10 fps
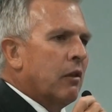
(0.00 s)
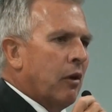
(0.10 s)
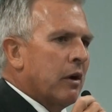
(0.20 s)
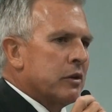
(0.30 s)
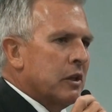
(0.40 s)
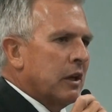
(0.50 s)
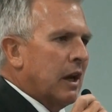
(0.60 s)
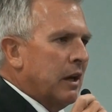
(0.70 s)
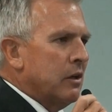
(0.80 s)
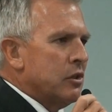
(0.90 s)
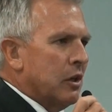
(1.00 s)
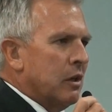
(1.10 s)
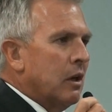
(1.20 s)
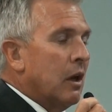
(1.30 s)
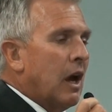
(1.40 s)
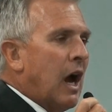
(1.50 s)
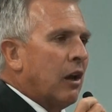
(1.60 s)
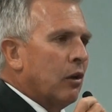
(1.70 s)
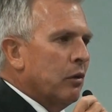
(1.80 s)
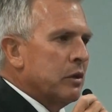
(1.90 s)
those that get injured
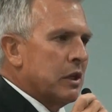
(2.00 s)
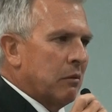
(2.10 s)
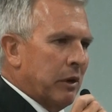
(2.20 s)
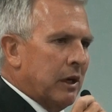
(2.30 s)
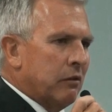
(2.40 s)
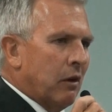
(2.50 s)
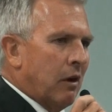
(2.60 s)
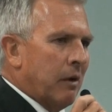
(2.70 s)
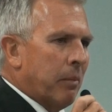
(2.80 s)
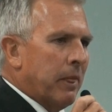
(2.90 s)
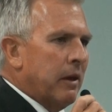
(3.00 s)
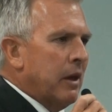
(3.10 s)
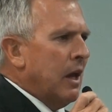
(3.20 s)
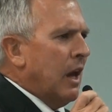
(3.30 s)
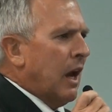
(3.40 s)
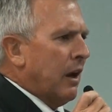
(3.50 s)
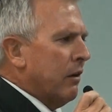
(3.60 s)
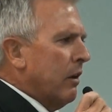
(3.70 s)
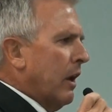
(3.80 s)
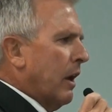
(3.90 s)
are losing big time.
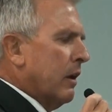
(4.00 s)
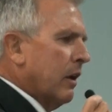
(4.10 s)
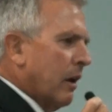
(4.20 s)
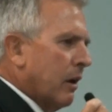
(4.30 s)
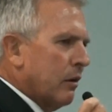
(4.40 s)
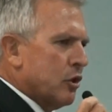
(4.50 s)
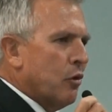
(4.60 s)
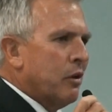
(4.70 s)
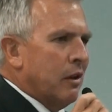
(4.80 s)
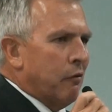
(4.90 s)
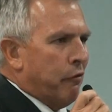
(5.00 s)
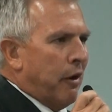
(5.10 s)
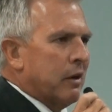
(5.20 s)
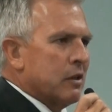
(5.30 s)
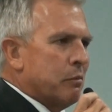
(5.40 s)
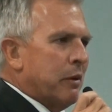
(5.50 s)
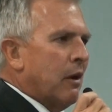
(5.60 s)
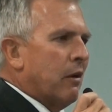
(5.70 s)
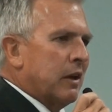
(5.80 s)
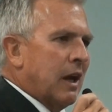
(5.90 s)
And, you know, shouldn't the focus
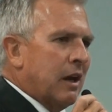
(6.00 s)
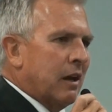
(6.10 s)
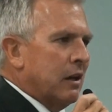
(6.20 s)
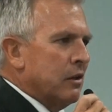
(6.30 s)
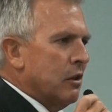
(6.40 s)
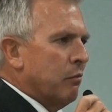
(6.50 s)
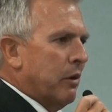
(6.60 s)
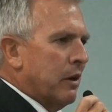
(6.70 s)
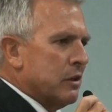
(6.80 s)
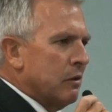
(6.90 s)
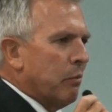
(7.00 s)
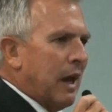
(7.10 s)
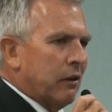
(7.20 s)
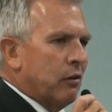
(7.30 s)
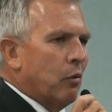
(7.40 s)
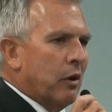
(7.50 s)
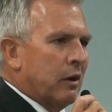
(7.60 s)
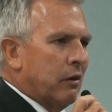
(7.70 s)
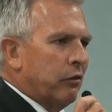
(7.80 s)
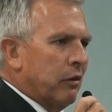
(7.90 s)
be on getting an injured person back to
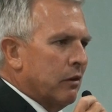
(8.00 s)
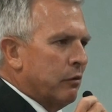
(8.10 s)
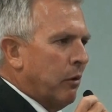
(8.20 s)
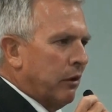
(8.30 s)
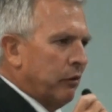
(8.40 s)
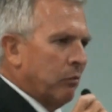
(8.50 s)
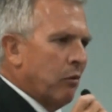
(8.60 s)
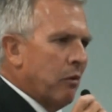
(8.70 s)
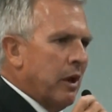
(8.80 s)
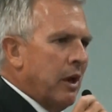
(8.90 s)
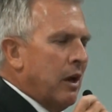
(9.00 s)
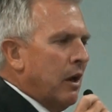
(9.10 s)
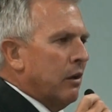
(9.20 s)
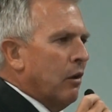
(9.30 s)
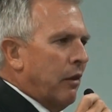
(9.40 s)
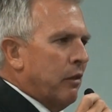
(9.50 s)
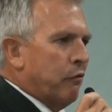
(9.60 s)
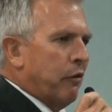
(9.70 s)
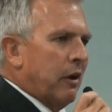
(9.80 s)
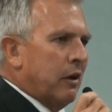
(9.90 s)
work as soon as possible? Not the
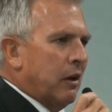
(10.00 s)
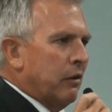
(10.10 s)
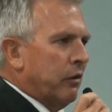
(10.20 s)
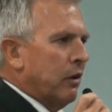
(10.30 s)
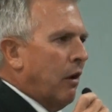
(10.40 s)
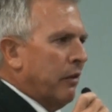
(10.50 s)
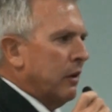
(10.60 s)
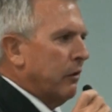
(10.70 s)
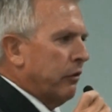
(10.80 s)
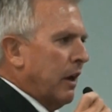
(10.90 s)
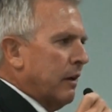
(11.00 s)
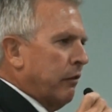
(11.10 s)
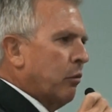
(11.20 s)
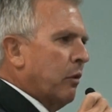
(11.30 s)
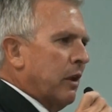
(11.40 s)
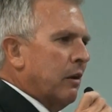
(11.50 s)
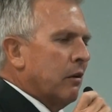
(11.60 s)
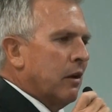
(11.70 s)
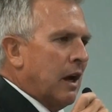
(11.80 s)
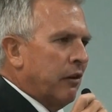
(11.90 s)
focus and not the incentives
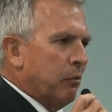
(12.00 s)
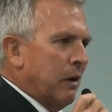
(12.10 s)
within case